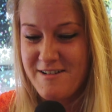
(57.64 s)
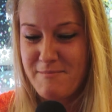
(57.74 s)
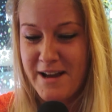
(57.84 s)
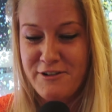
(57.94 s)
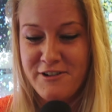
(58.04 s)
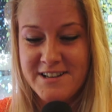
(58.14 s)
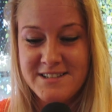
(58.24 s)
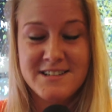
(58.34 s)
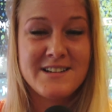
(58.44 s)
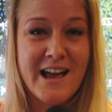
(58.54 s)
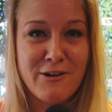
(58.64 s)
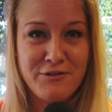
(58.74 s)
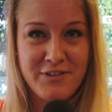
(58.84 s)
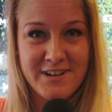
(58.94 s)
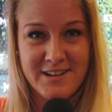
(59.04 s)
my craziest
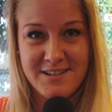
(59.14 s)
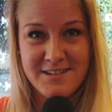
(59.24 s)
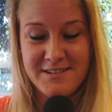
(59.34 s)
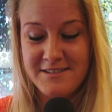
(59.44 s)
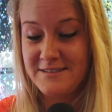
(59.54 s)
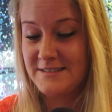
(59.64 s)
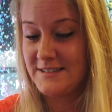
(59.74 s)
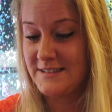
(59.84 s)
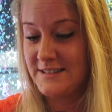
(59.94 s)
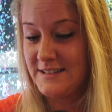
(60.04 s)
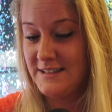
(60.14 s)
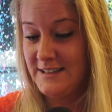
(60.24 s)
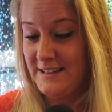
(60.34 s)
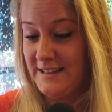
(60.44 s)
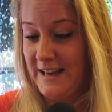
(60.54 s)
outfit is
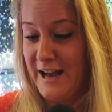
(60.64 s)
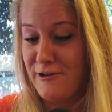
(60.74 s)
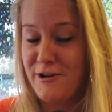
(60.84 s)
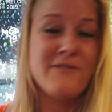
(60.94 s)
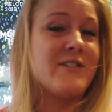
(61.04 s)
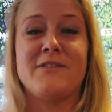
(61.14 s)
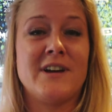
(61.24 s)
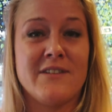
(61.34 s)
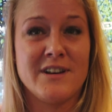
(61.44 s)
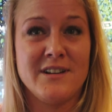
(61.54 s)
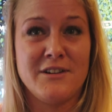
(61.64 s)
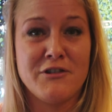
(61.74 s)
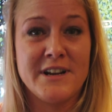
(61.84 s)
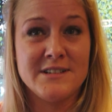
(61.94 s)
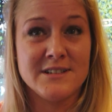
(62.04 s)
I don't know if, if I any
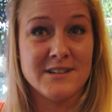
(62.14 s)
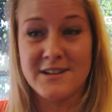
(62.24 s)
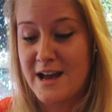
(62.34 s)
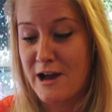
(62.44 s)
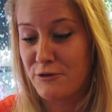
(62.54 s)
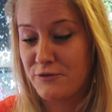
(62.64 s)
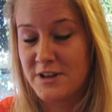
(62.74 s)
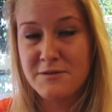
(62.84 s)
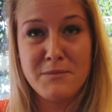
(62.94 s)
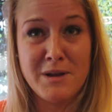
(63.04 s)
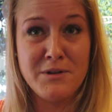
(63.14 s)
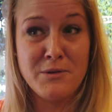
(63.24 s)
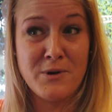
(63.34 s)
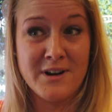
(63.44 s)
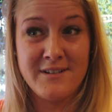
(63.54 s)
crazy outfit. Maybe
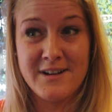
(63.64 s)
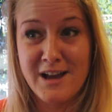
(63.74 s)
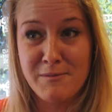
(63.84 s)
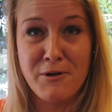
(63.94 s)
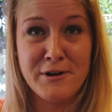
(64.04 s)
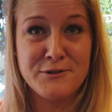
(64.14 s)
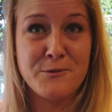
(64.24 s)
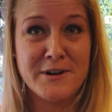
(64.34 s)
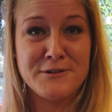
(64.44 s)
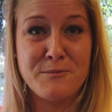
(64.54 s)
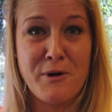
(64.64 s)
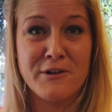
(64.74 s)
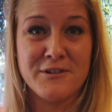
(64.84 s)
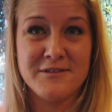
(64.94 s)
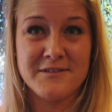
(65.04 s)
the one I'm going to wear
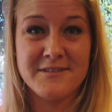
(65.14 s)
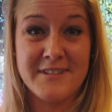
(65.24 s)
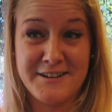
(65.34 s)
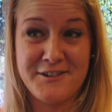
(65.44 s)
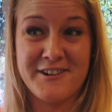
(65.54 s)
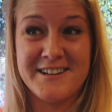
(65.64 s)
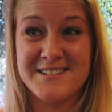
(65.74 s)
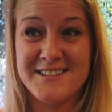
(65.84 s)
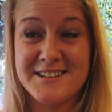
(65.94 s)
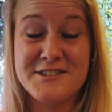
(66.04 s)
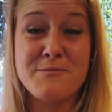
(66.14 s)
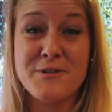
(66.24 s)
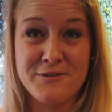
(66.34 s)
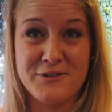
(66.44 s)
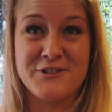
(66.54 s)
tomorrow. That's crazy. It's a
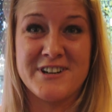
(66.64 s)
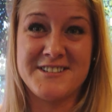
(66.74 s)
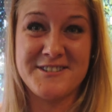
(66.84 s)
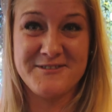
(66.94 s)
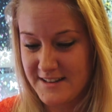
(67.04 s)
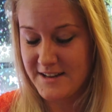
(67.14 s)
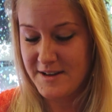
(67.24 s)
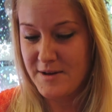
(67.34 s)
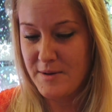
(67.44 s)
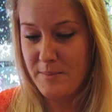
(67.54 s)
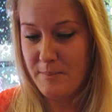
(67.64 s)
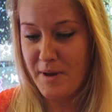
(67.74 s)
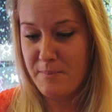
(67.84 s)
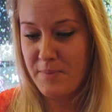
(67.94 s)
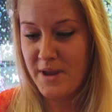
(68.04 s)
beautiful dress.
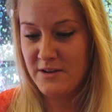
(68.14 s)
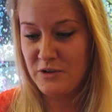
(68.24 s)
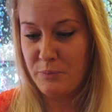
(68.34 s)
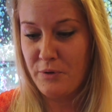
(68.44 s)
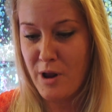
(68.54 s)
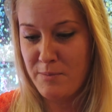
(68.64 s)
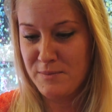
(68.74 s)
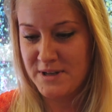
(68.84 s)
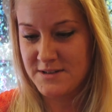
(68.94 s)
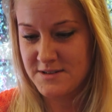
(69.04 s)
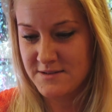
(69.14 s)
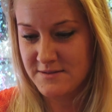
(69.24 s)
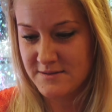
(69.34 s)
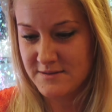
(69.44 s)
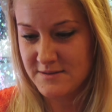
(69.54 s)
My biggest problem is
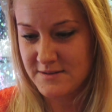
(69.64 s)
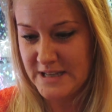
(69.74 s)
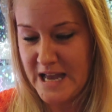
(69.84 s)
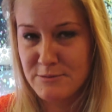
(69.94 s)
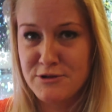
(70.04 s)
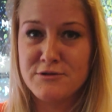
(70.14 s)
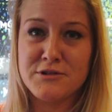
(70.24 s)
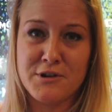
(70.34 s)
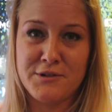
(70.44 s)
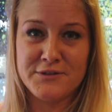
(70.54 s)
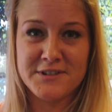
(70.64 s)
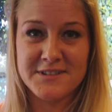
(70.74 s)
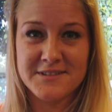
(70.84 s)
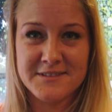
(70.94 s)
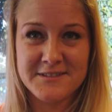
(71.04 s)
I'm too soft.
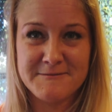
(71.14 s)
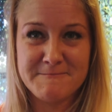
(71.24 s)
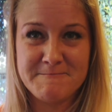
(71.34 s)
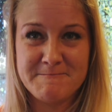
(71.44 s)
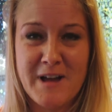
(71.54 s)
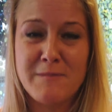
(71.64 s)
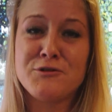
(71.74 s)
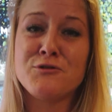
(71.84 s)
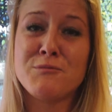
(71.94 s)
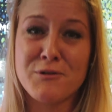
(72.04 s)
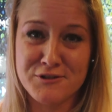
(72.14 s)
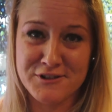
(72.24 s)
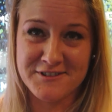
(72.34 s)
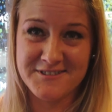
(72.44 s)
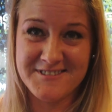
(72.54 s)
I'm too
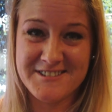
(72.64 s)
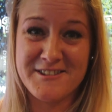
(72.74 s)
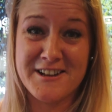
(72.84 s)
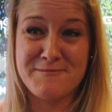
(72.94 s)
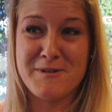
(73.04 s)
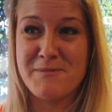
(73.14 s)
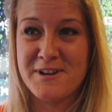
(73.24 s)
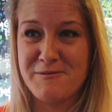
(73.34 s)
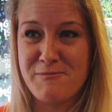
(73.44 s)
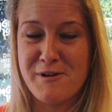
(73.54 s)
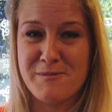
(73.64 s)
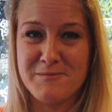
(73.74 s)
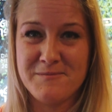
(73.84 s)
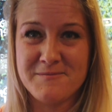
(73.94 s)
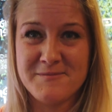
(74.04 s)
emotional. So that's my biggest
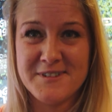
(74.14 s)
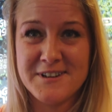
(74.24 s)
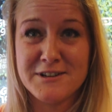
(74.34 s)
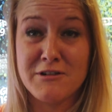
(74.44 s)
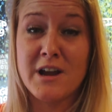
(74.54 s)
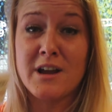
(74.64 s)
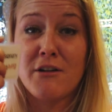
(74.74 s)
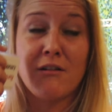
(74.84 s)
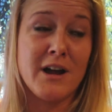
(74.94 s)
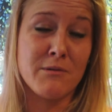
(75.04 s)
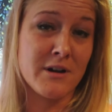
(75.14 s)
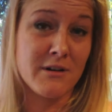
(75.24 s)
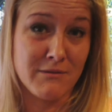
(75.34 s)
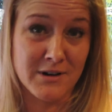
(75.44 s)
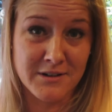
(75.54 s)
problem. So I can cry when I
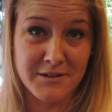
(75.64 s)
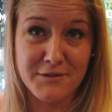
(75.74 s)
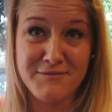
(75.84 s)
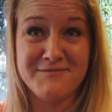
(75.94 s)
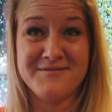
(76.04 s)
don't want to.